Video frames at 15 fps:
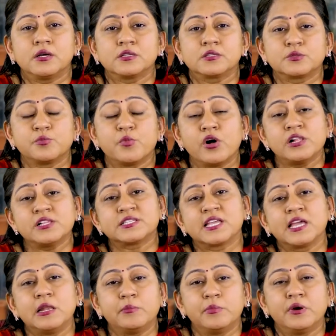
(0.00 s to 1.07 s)
small
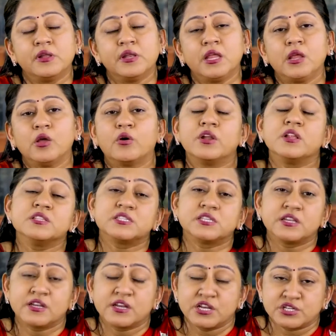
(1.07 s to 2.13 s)
scale burning or
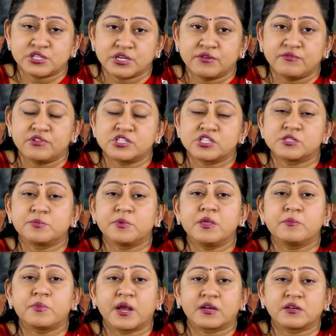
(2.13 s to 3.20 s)
incineration which is
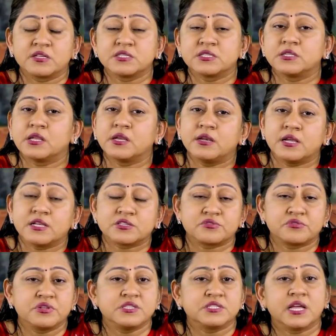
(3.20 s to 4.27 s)
being practiced in the
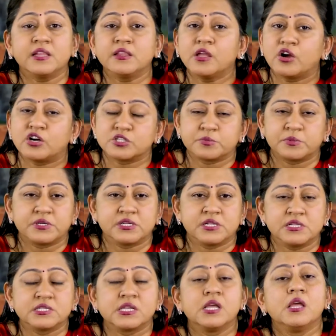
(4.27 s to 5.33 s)
industries and the
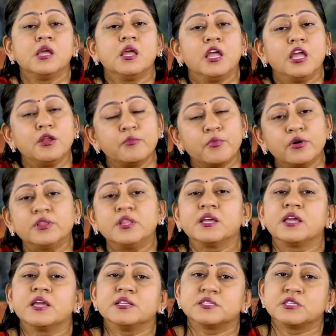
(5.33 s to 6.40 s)
hospitals. In both the
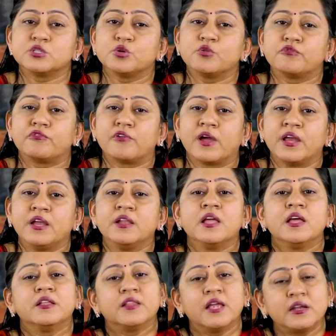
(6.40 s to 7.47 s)
cases you find
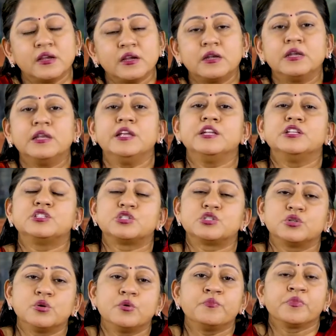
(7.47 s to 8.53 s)
that it leads
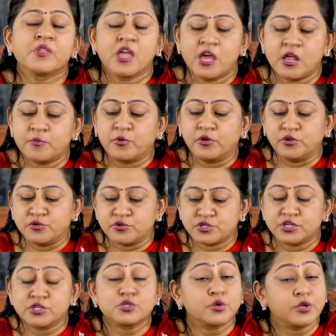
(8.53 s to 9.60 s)
to air
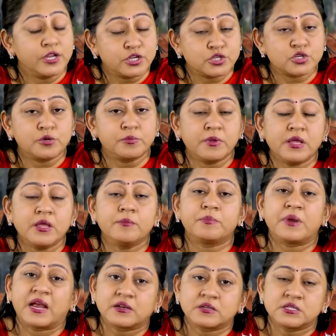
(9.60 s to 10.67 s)
pollution. So it should be
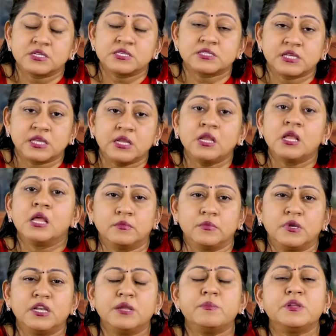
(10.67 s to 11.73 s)
practiced in
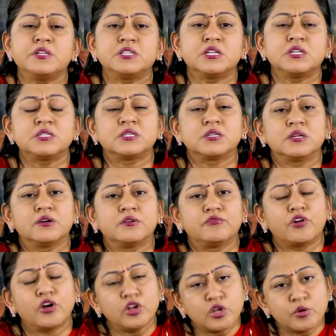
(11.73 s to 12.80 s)
limited
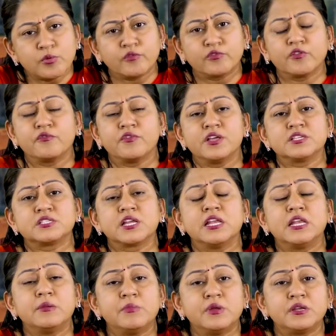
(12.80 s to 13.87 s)
volume of the waste
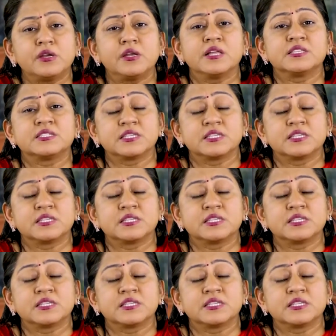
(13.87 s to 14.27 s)
and limited